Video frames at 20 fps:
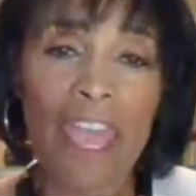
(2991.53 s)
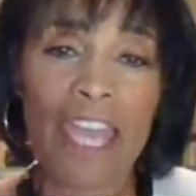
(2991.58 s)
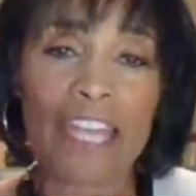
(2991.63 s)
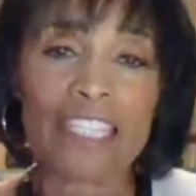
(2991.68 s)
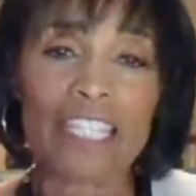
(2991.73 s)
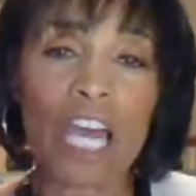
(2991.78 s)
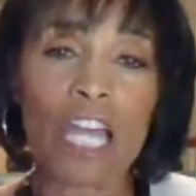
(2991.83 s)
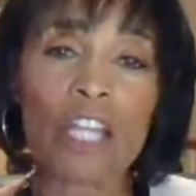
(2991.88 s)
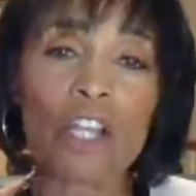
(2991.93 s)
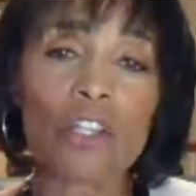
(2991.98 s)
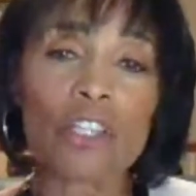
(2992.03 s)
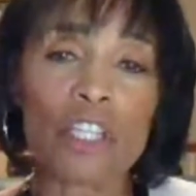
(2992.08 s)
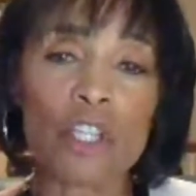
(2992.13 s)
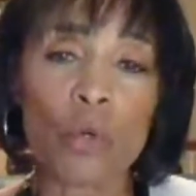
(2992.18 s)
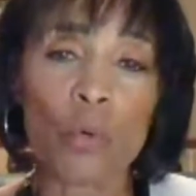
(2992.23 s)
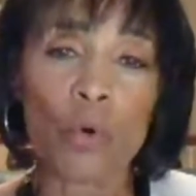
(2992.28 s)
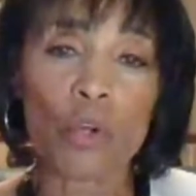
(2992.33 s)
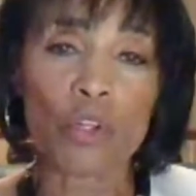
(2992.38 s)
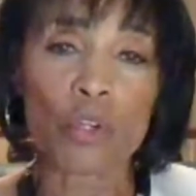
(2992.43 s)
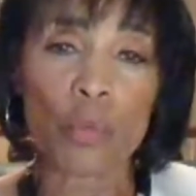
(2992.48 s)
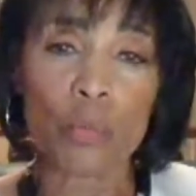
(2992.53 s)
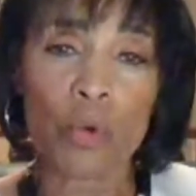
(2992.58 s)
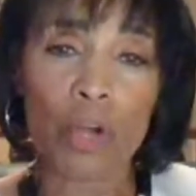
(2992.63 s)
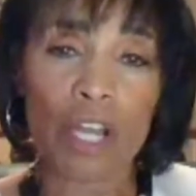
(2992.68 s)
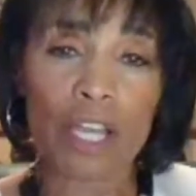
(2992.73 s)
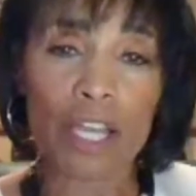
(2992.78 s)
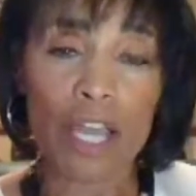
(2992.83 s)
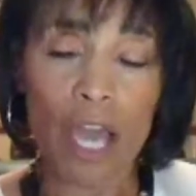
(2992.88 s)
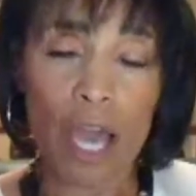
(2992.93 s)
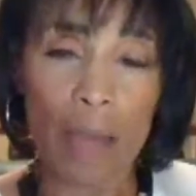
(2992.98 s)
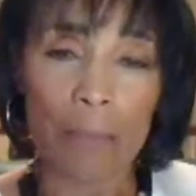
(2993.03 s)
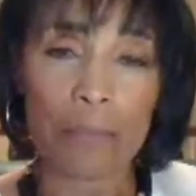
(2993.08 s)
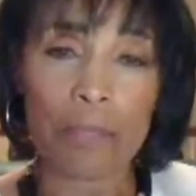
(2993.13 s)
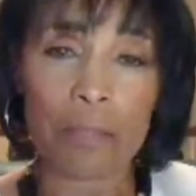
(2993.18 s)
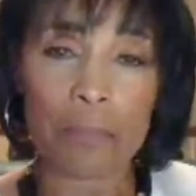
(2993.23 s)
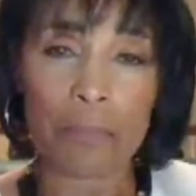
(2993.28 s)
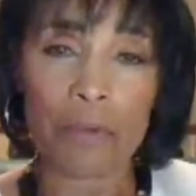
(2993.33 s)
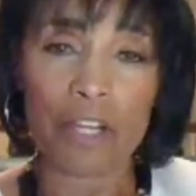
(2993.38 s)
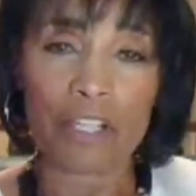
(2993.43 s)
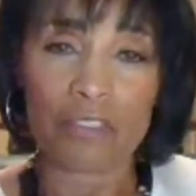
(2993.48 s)
And not only order one
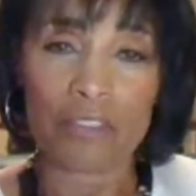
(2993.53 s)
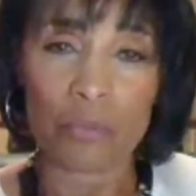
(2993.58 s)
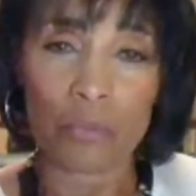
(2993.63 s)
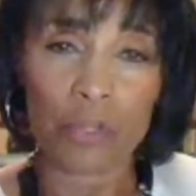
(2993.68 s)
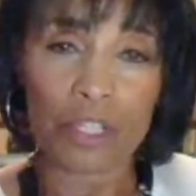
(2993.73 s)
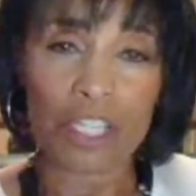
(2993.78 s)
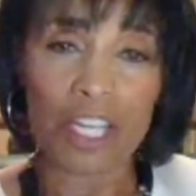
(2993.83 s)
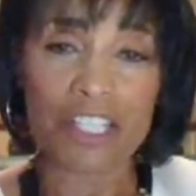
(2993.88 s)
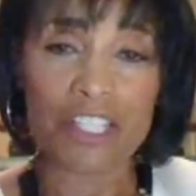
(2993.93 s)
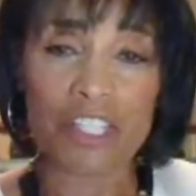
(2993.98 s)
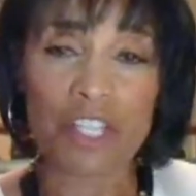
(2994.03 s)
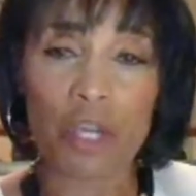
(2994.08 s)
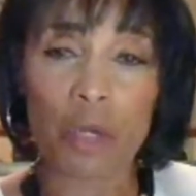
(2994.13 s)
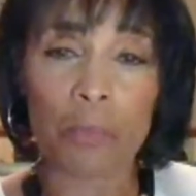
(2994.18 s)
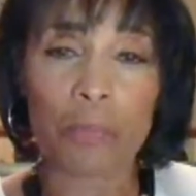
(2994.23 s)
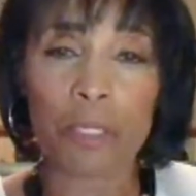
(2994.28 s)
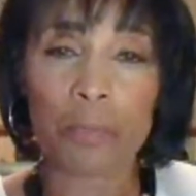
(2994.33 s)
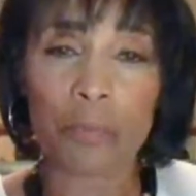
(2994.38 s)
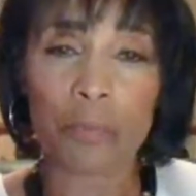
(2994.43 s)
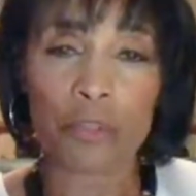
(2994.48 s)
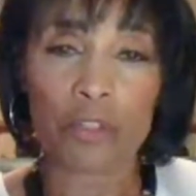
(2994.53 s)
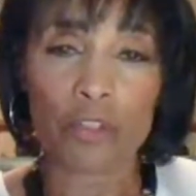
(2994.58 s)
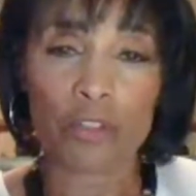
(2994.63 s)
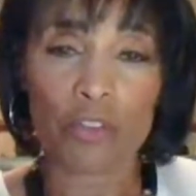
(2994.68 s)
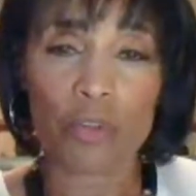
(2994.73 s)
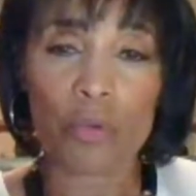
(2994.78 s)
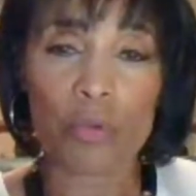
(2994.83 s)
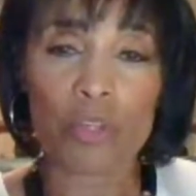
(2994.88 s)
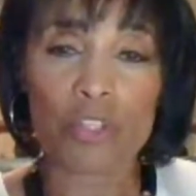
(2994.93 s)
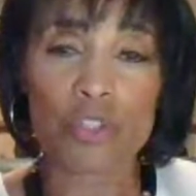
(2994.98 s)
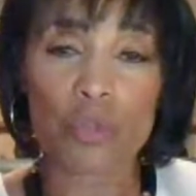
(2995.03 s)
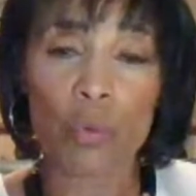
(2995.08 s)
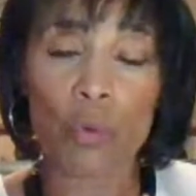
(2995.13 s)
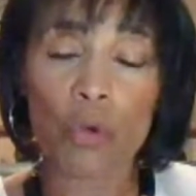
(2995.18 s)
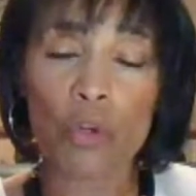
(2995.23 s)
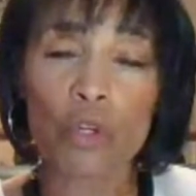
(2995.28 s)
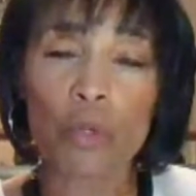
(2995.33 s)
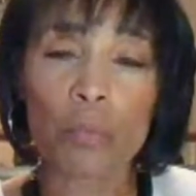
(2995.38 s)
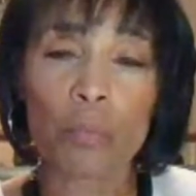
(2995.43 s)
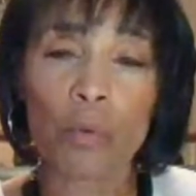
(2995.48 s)
copy, but what I tell people to do is
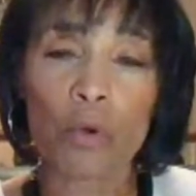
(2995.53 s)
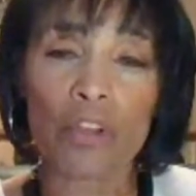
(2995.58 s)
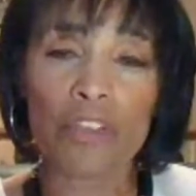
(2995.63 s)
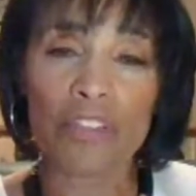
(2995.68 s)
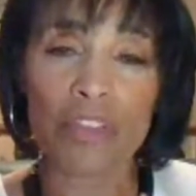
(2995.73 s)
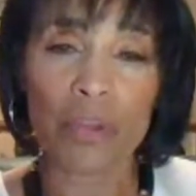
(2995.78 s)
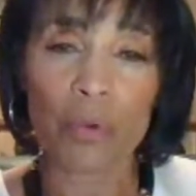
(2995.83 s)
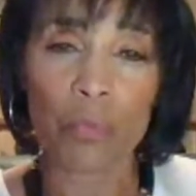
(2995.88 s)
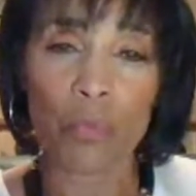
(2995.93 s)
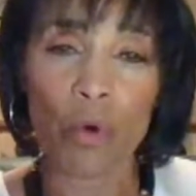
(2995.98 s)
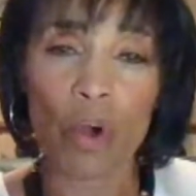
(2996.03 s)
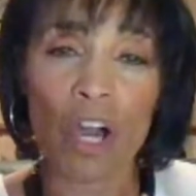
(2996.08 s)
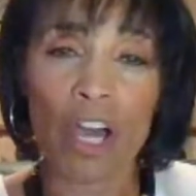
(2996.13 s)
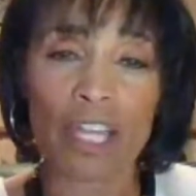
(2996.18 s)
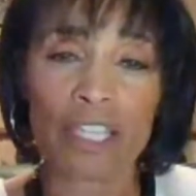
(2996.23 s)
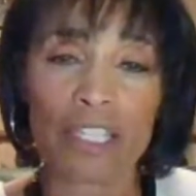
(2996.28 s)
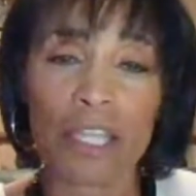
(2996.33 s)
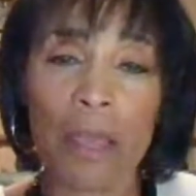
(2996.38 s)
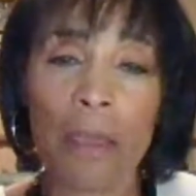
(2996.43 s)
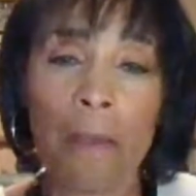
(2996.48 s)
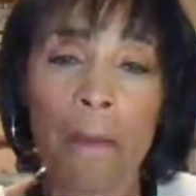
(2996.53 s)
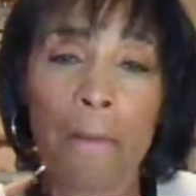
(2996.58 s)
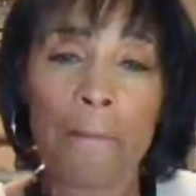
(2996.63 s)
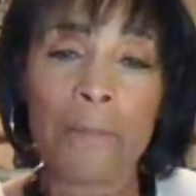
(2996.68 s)
order more than one,